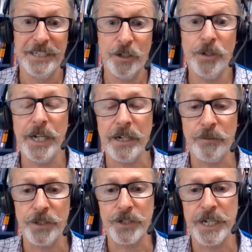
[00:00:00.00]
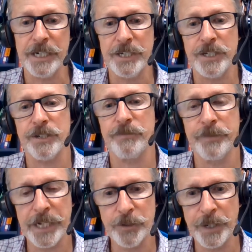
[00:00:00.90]
Good luck with your studies.
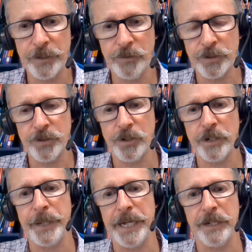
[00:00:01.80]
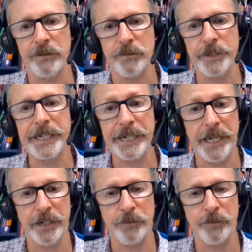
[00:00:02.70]
Next week we'll talk about read aloud,